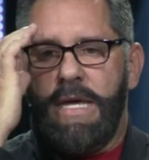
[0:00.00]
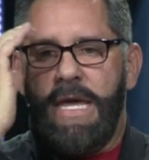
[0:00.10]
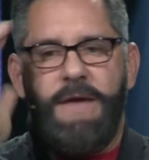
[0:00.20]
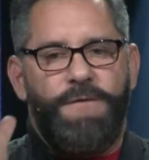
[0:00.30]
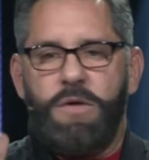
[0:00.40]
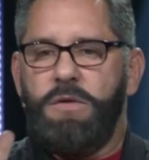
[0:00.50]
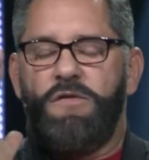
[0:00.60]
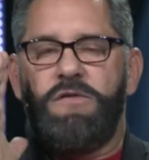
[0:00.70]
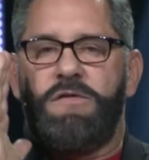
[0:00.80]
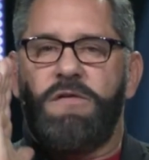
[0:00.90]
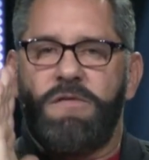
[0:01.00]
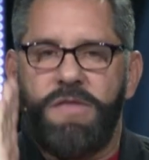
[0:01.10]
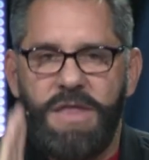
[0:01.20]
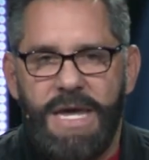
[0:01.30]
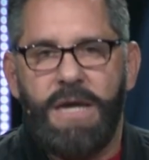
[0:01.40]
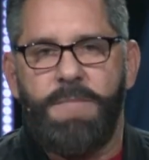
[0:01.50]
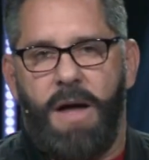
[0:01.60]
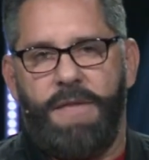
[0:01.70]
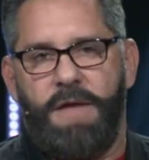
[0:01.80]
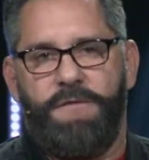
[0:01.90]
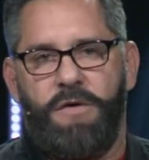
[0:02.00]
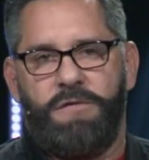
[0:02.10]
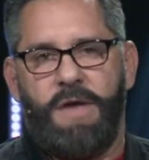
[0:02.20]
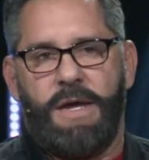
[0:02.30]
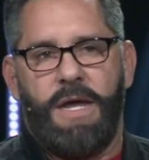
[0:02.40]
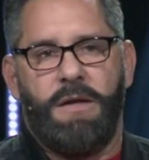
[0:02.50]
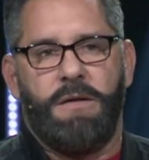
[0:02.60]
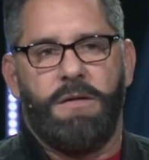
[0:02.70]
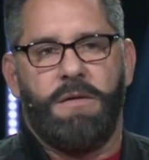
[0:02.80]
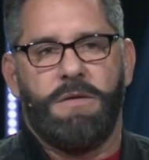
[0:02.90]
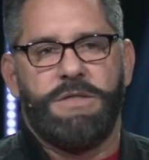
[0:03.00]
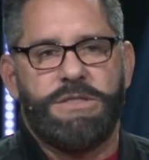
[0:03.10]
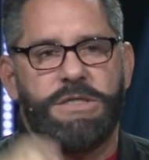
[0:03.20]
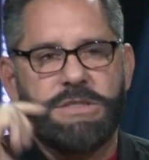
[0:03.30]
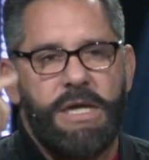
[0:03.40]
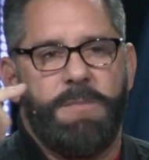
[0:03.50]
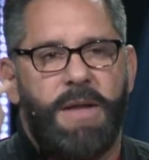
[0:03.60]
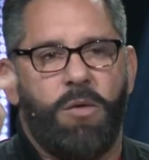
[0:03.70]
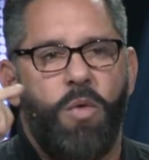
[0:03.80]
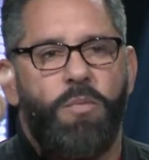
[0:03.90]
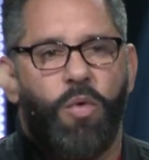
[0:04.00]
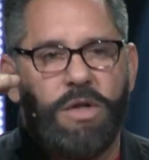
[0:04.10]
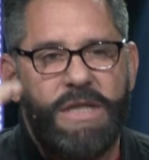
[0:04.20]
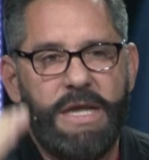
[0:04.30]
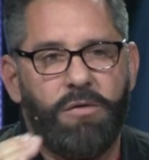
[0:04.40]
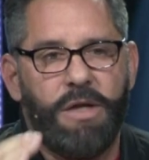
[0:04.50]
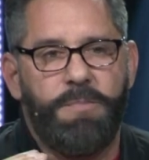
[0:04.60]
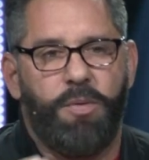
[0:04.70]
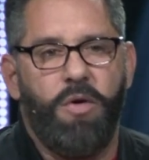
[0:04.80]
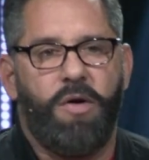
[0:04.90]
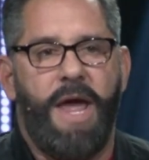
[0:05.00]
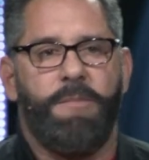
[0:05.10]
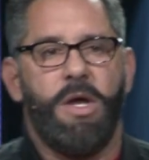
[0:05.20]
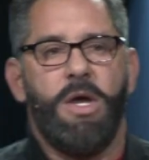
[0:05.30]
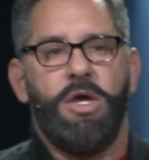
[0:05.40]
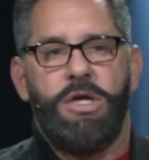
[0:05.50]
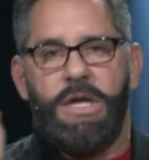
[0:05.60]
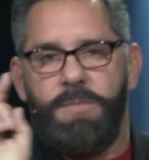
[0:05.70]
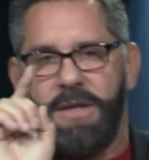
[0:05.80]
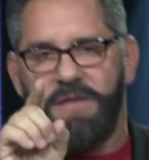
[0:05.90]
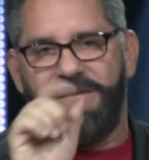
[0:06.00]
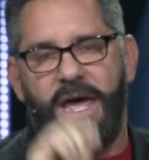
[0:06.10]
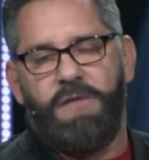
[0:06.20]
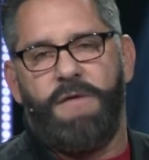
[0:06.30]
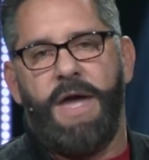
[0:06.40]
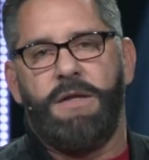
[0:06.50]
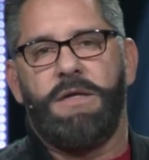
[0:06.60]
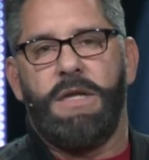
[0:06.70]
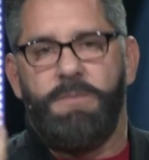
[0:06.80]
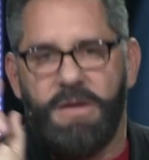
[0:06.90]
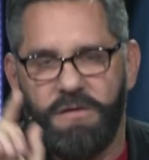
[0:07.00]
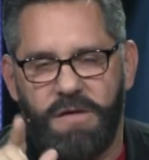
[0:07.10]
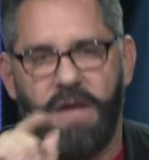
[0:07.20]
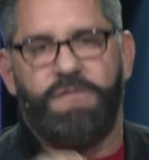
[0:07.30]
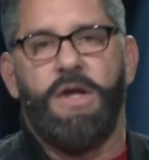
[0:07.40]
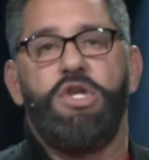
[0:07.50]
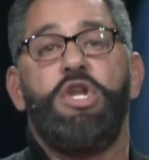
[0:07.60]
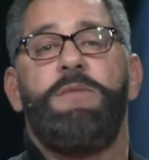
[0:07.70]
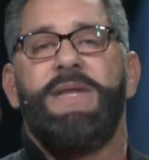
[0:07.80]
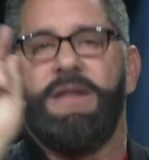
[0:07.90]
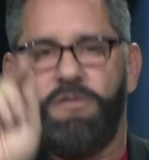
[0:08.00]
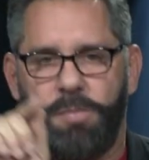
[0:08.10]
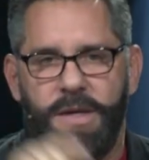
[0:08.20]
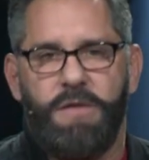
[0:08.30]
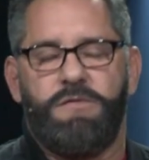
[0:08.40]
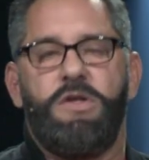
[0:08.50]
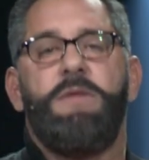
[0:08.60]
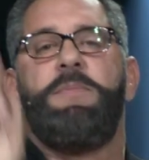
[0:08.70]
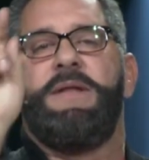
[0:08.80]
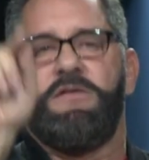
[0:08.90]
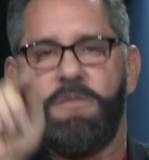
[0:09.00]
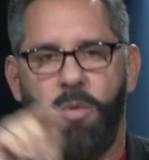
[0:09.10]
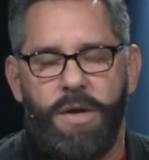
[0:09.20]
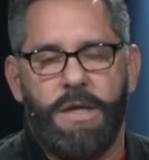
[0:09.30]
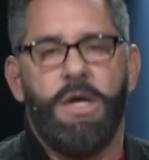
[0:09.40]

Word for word: If you just, think about that for a second. Just, just think about that. We're, we're literally programmed. You need to be dissatisfied. You need to be dissatisfied. You need to be displeased. You need to be disappointed.